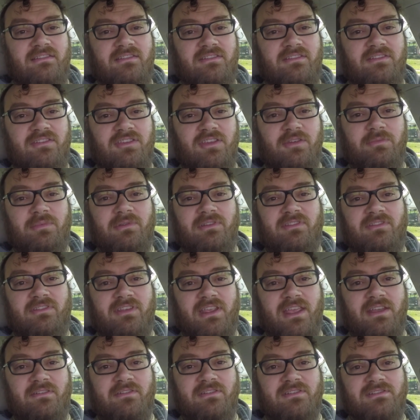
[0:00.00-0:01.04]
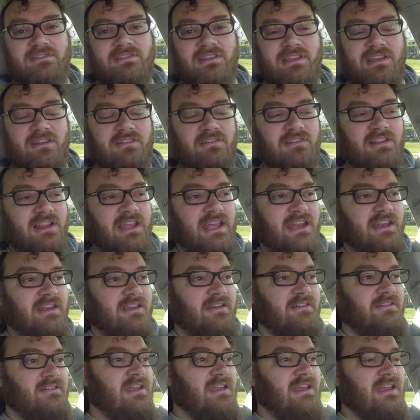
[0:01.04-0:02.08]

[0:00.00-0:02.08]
Cuban sandwich in Orlando.